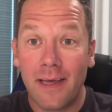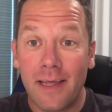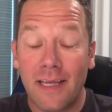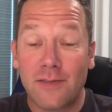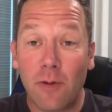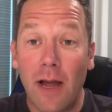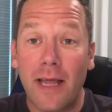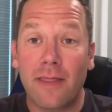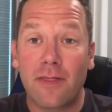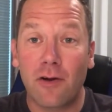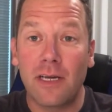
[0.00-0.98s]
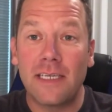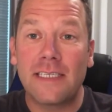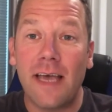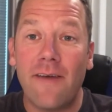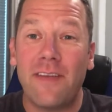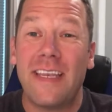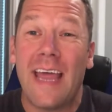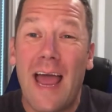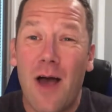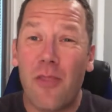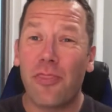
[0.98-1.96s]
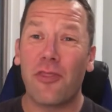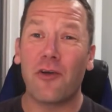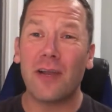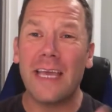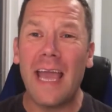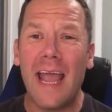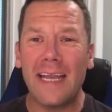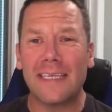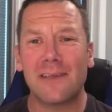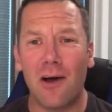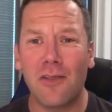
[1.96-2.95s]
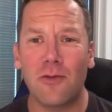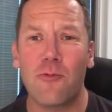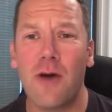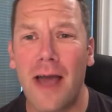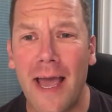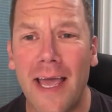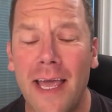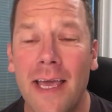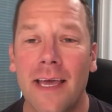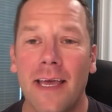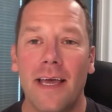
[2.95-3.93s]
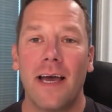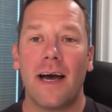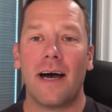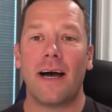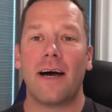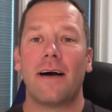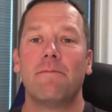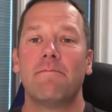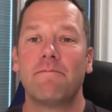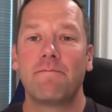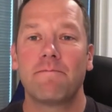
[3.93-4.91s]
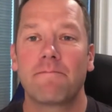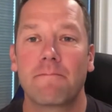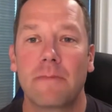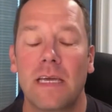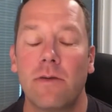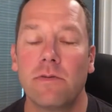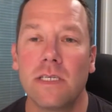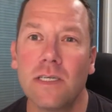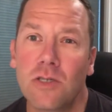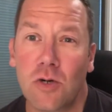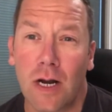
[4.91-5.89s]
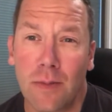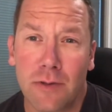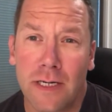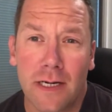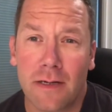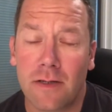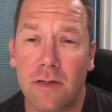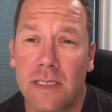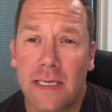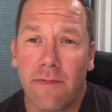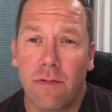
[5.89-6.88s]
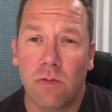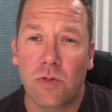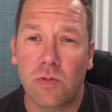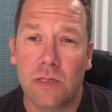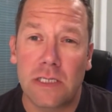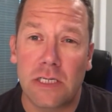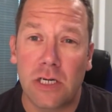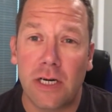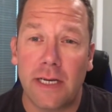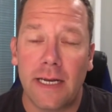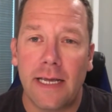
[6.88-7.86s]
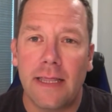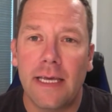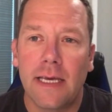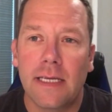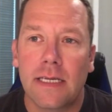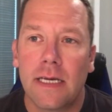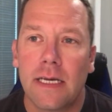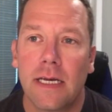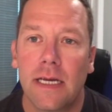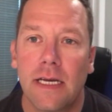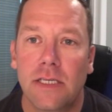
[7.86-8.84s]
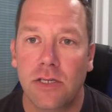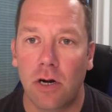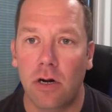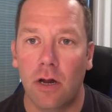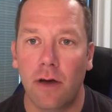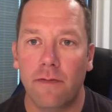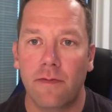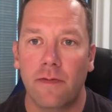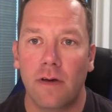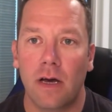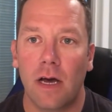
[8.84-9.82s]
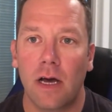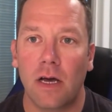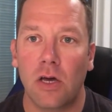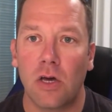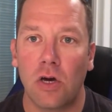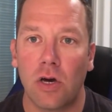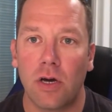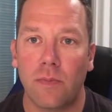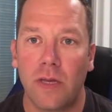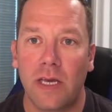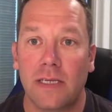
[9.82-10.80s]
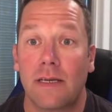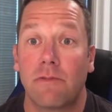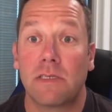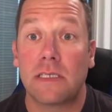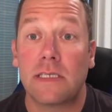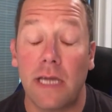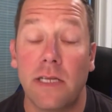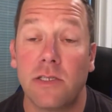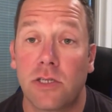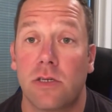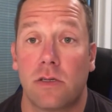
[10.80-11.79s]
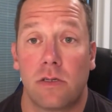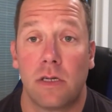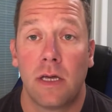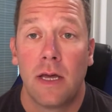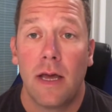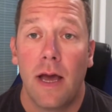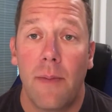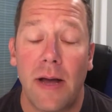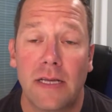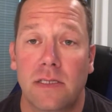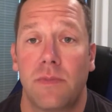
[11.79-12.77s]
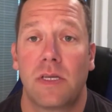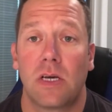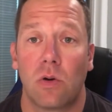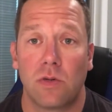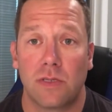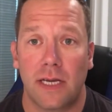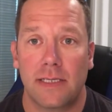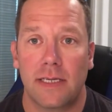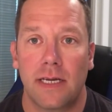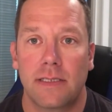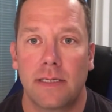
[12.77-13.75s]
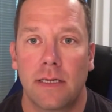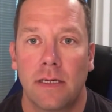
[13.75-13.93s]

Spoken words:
That's right, 37 down, 38 is on the way. It was an incredible year. 37 was really good, and I think it started off good because I was intentional about some of the goals I set.